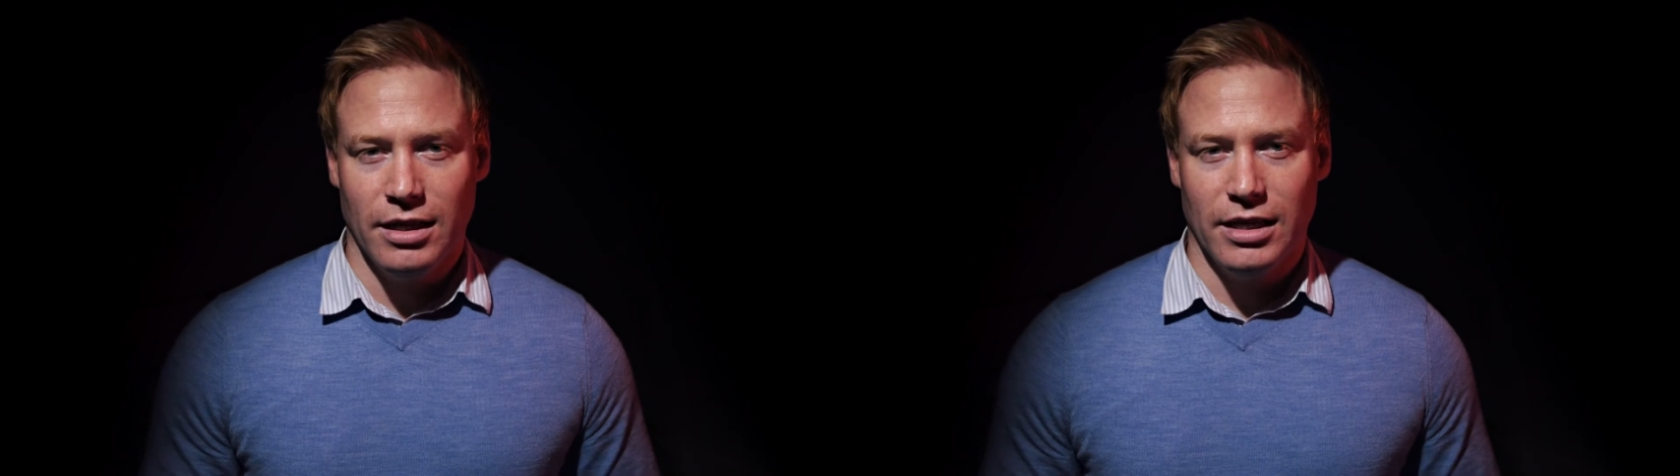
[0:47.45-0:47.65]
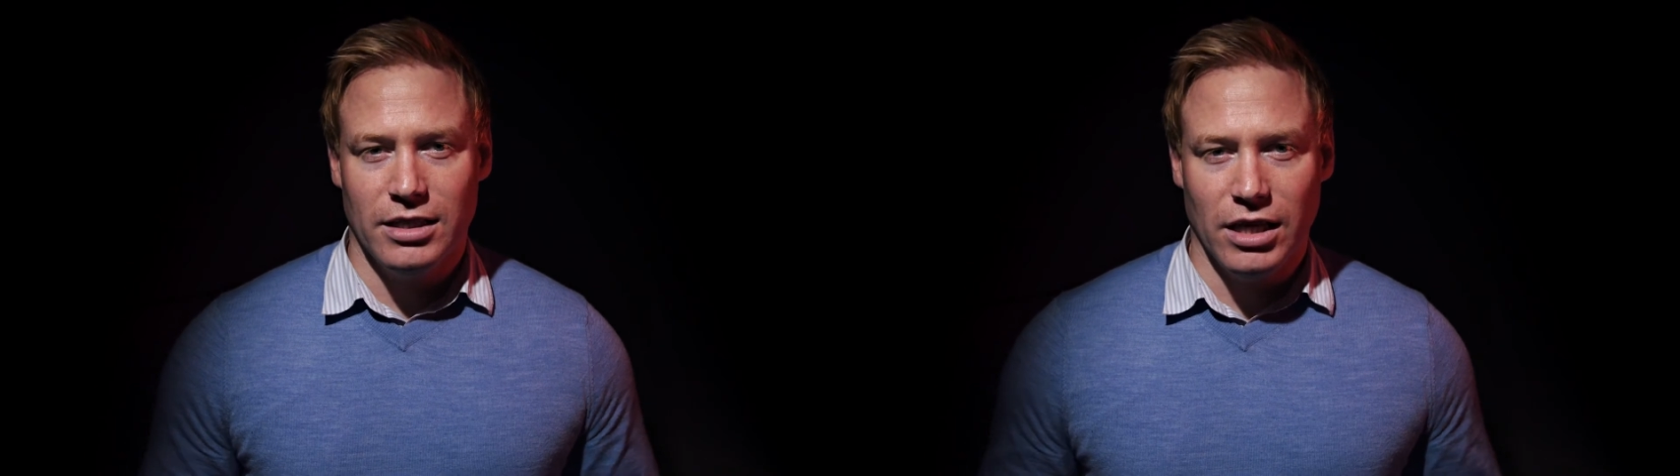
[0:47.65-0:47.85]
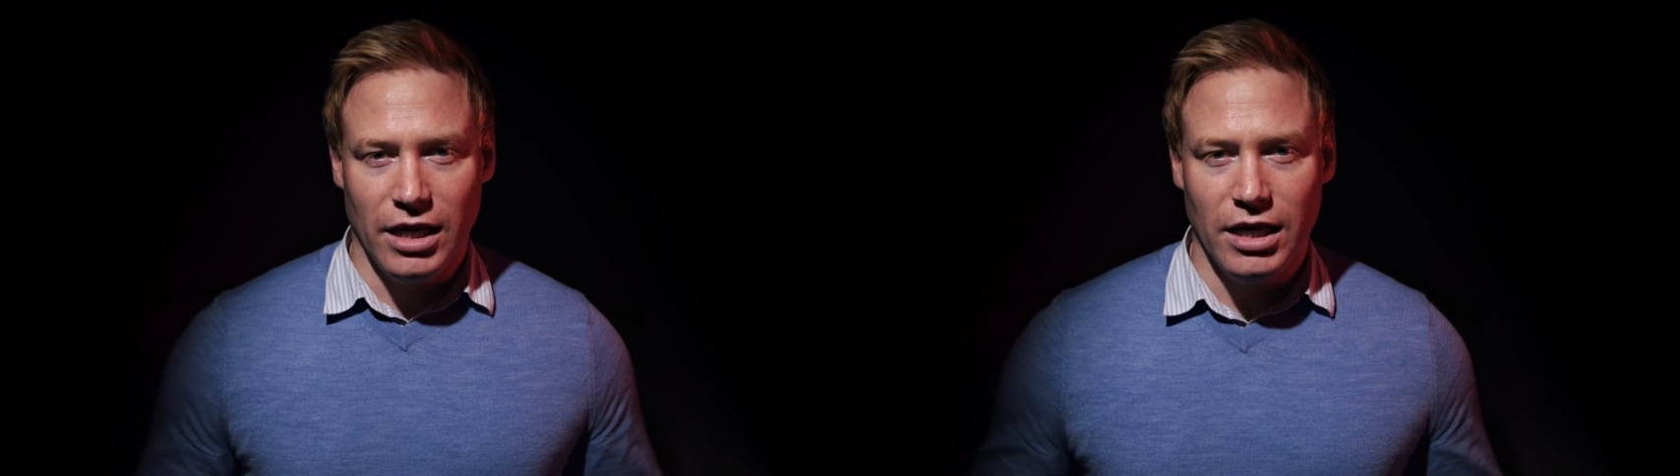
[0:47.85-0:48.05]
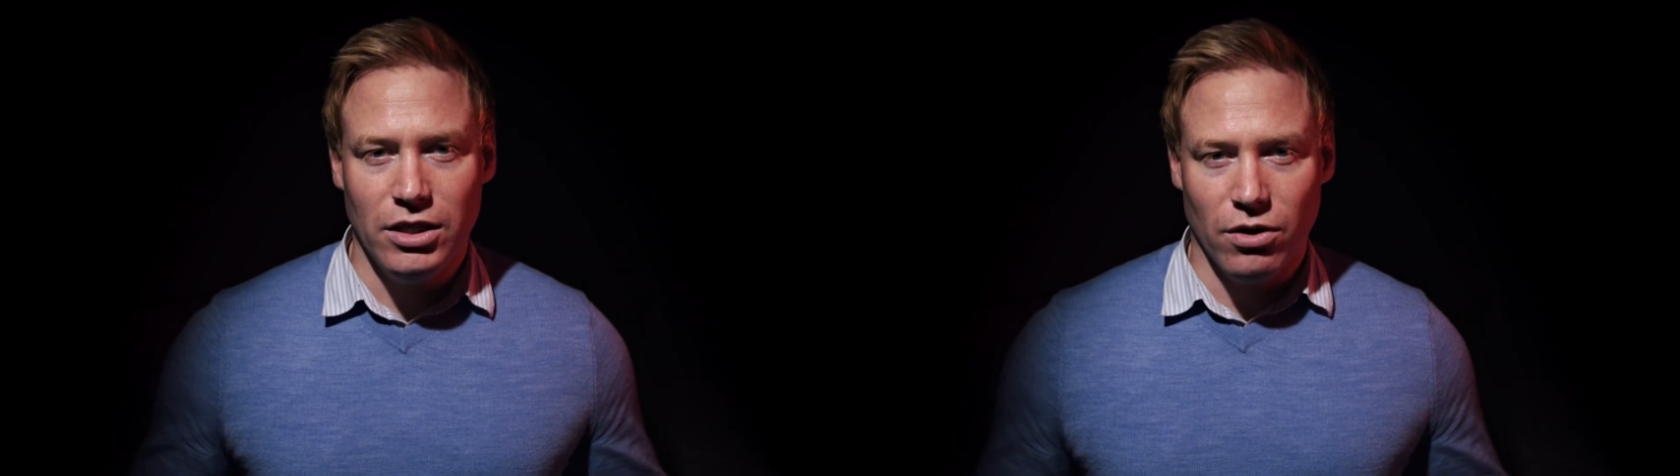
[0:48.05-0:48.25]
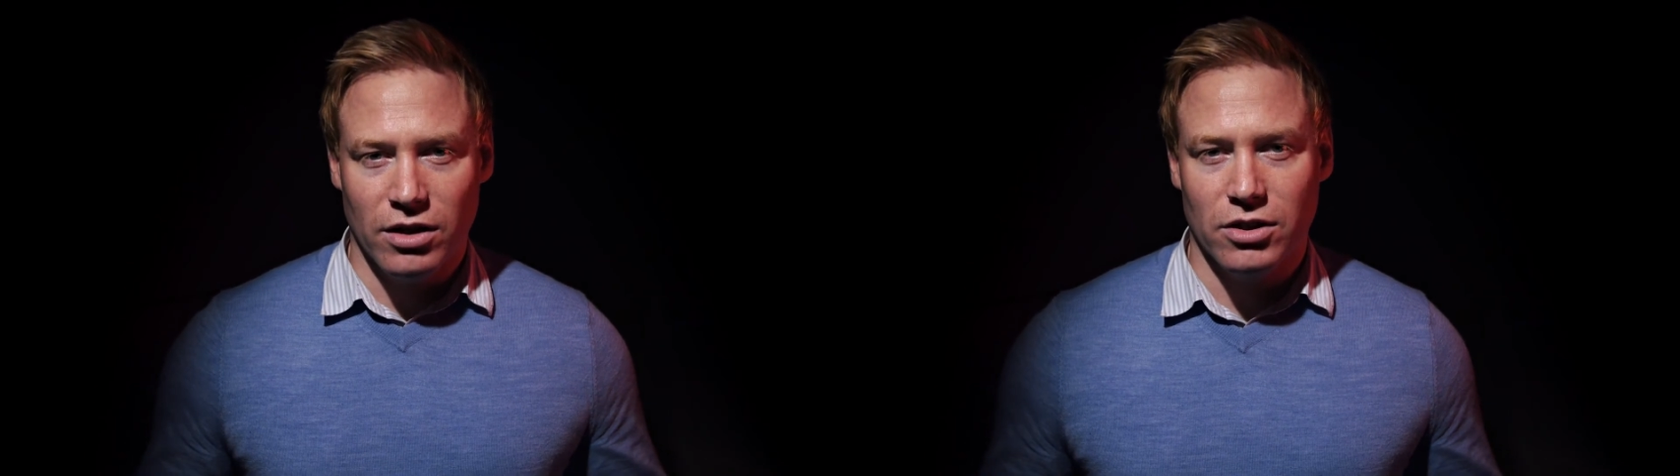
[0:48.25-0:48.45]
is key
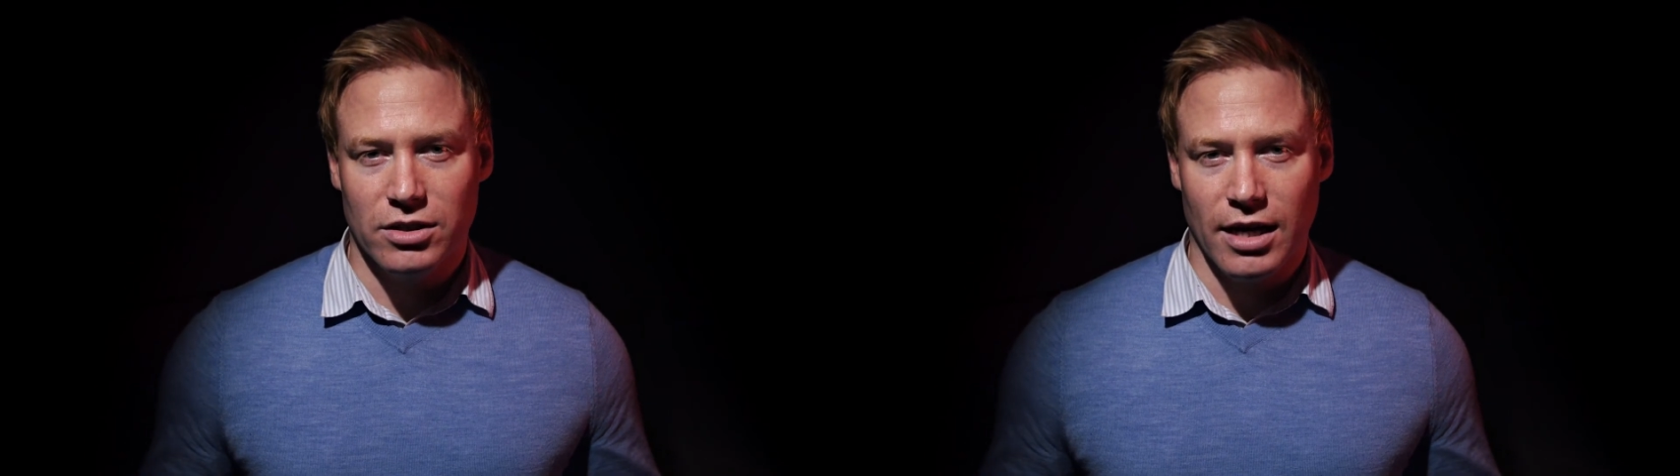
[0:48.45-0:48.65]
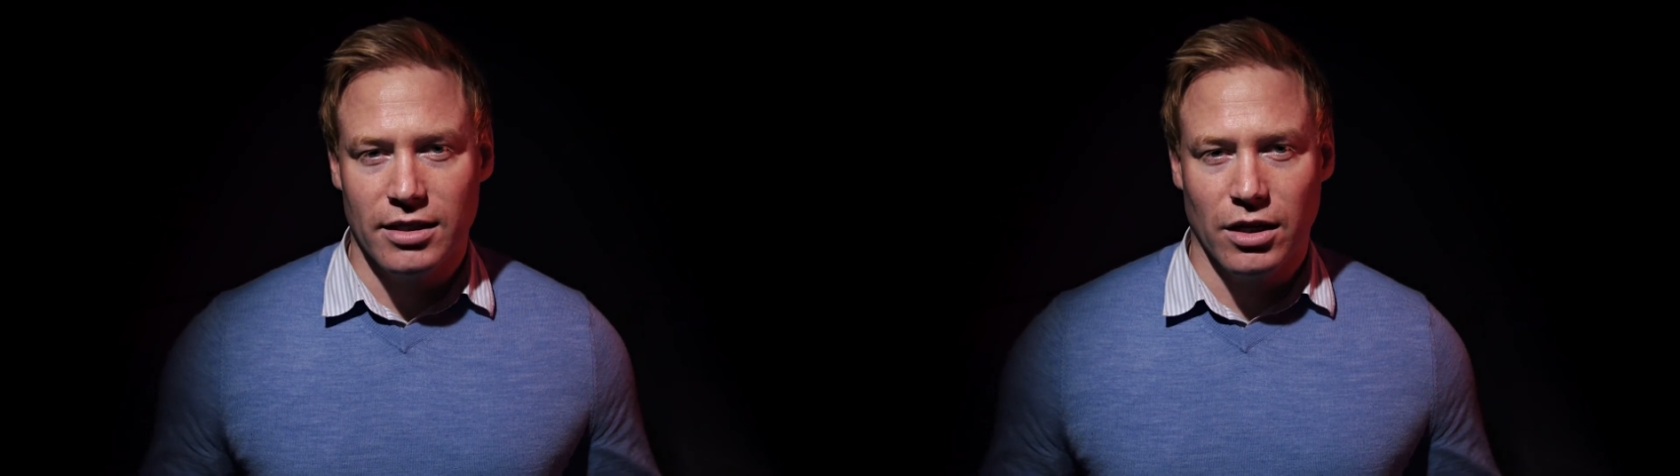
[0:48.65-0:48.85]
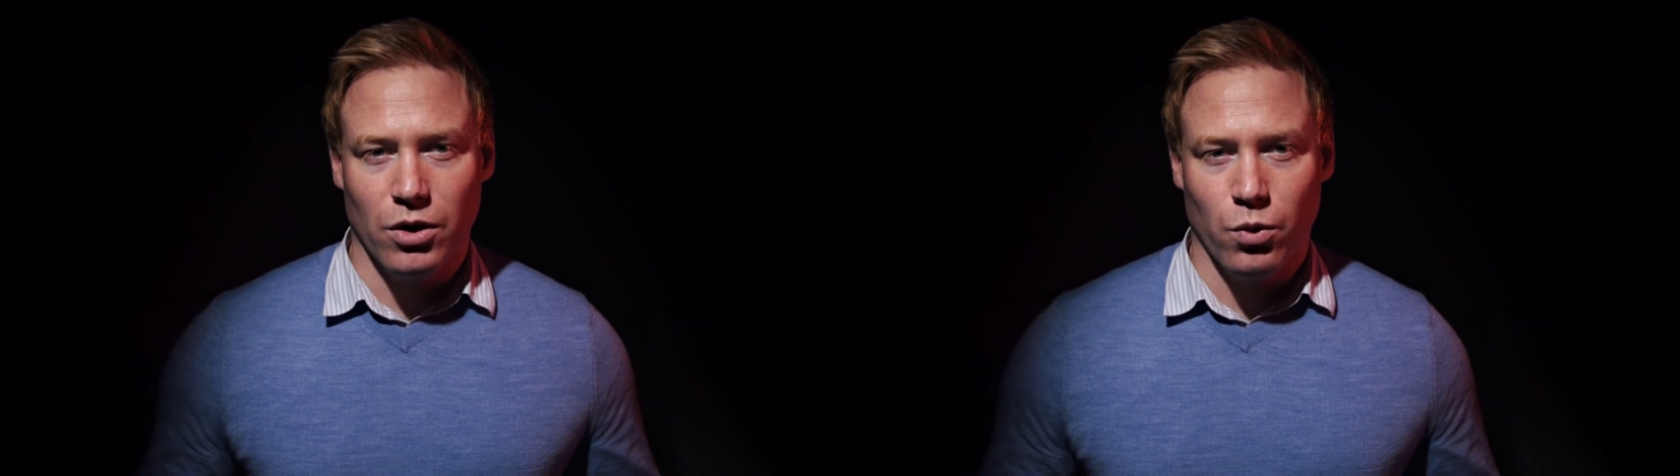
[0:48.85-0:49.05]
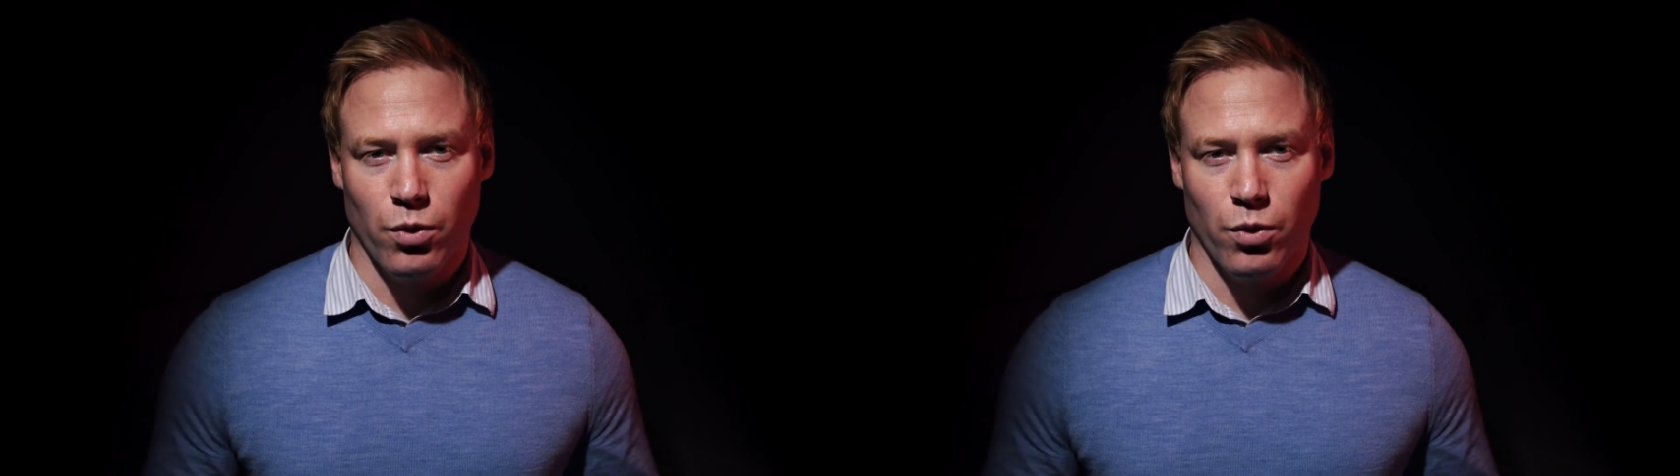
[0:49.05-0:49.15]
to understanding